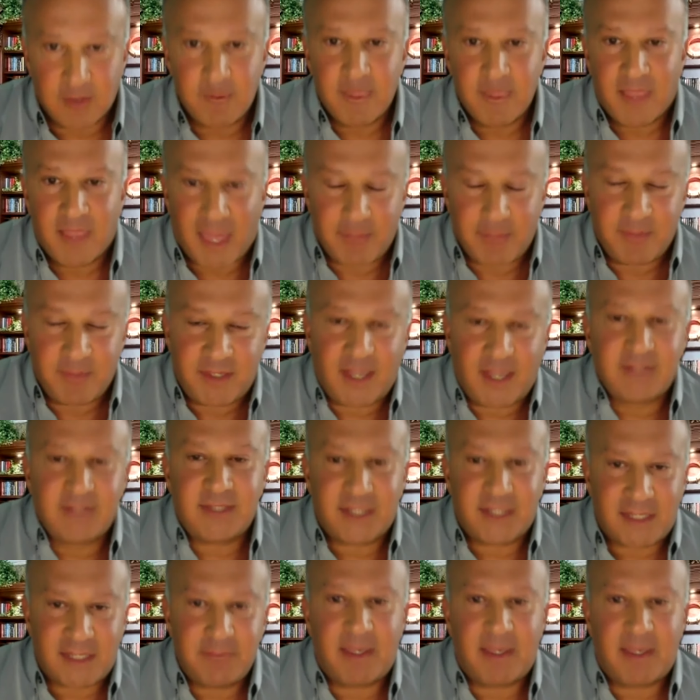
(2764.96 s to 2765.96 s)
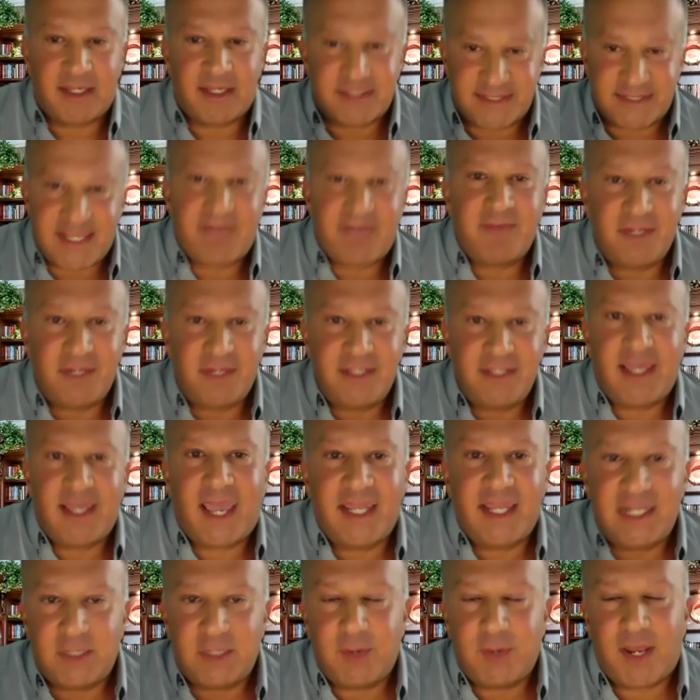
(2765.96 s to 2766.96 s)
and because I can make 70,
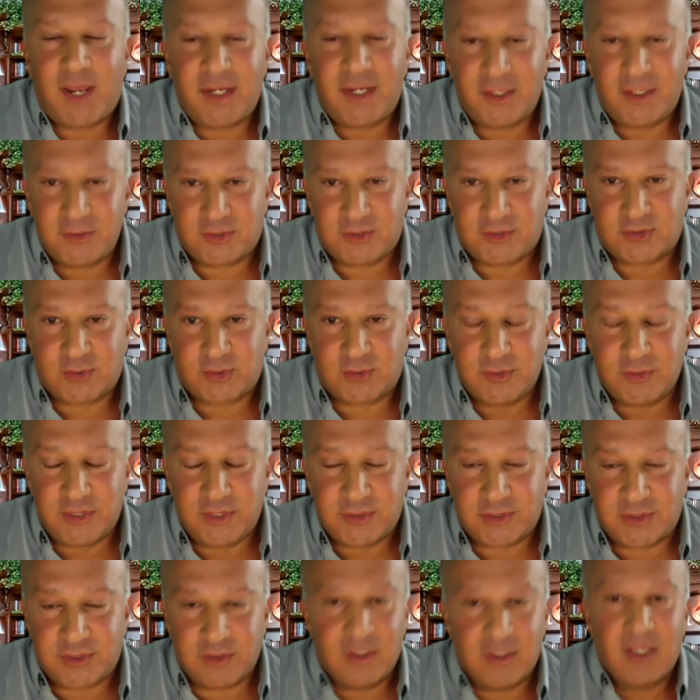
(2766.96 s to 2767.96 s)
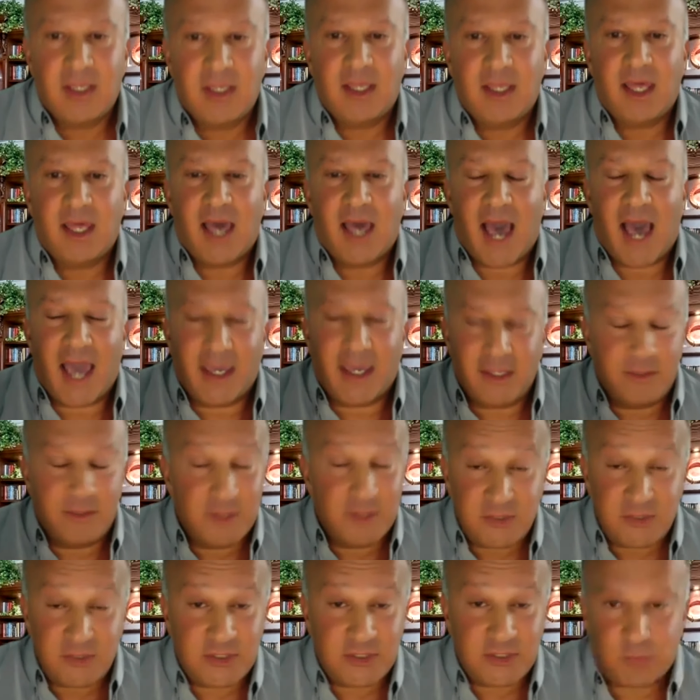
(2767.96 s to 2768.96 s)
80 grand a year as a school teacher, and this
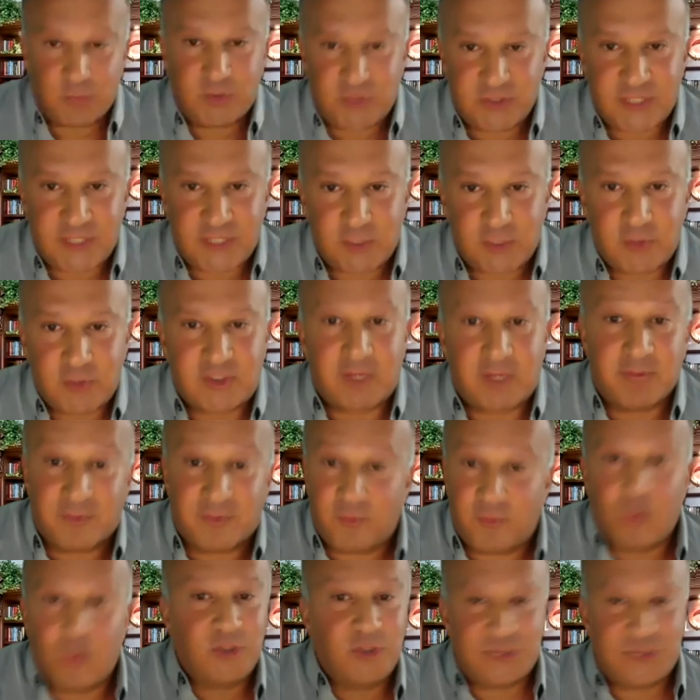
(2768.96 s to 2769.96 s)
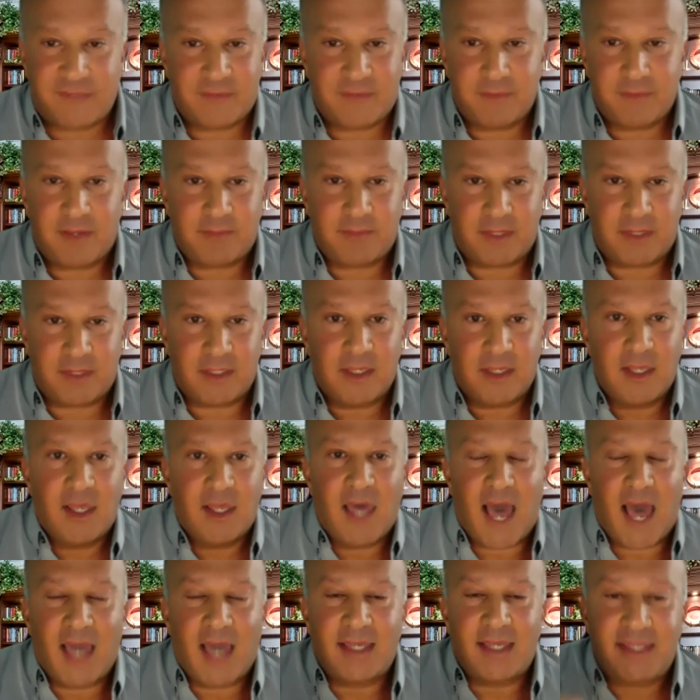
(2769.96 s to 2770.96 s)
is what she said to herself before she ever met me,
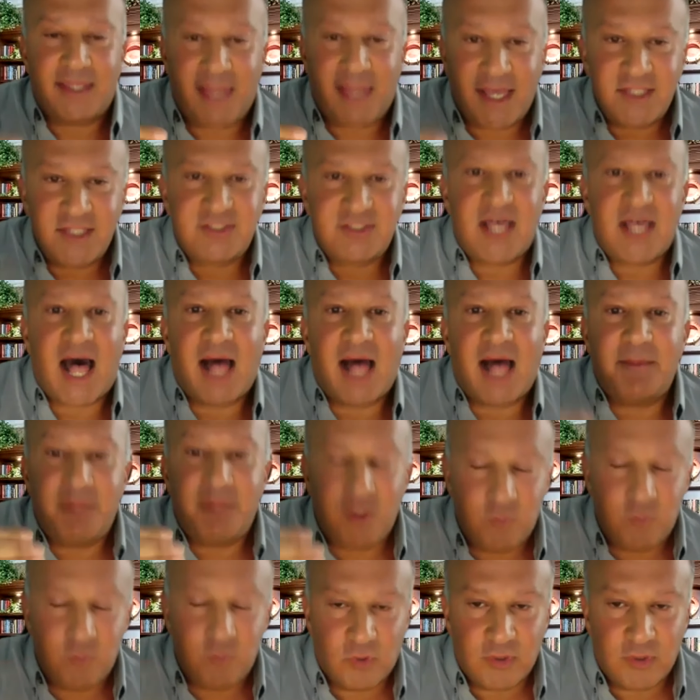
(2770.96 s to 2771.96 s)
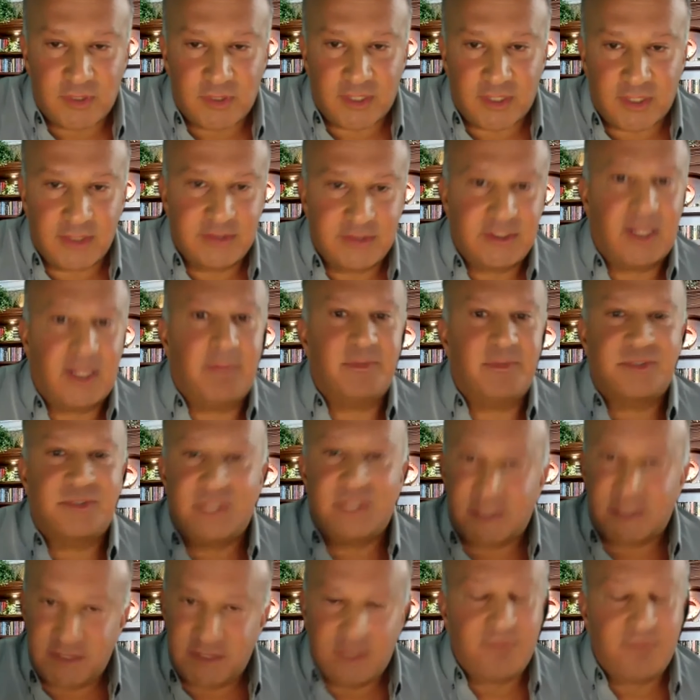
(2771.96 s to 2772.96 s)
I guess I'll be working until I'm
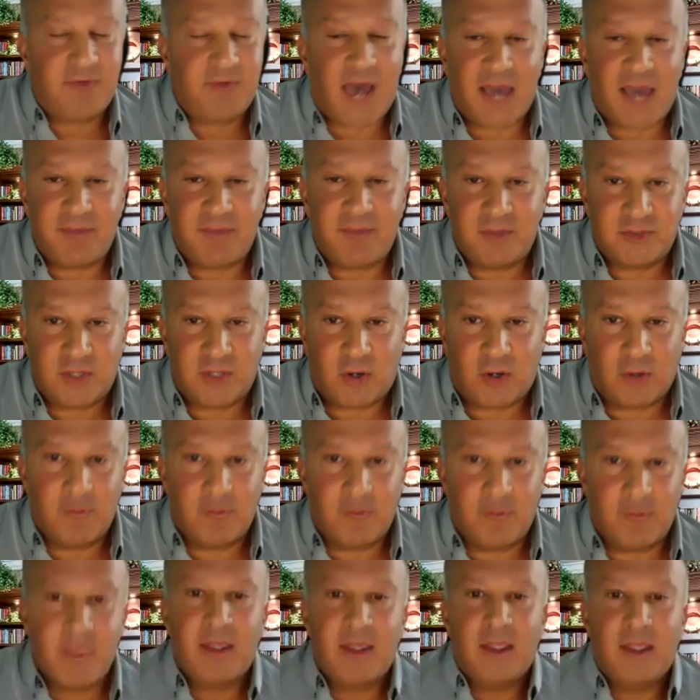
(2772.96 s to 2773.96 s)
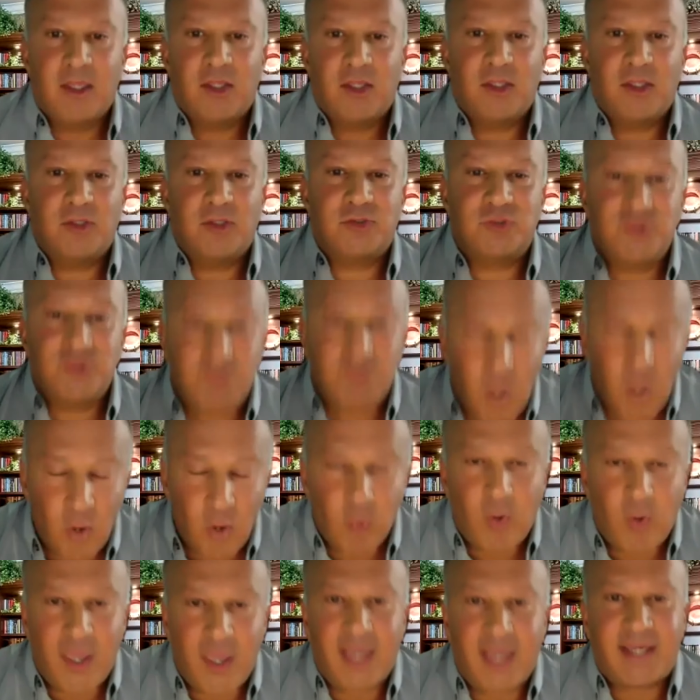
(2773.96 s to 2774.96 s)
65 years old. There's no
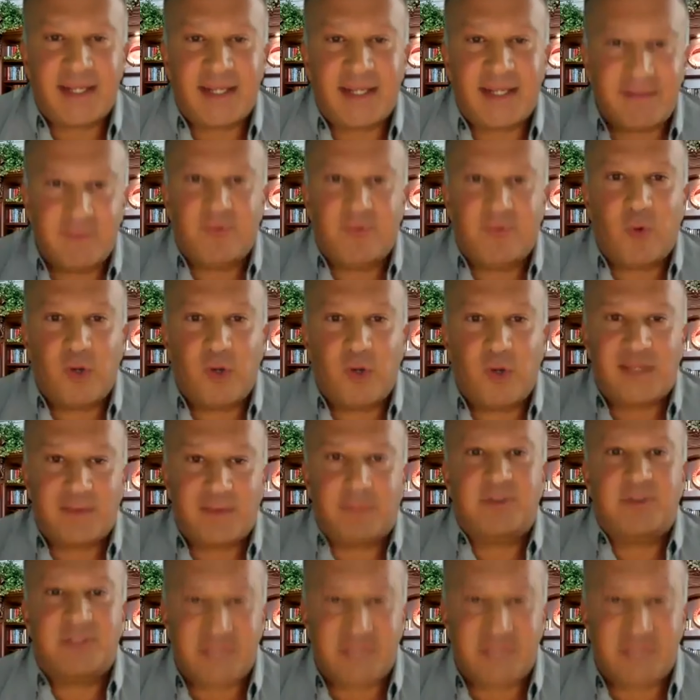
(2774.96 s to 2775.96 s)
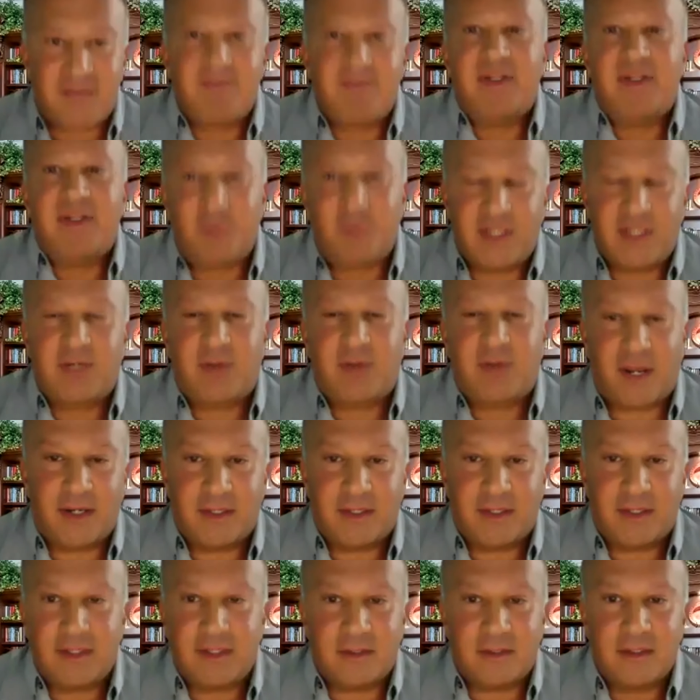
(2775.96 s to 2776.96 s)
way I can ever afford to give up 70 or 80 grand a year.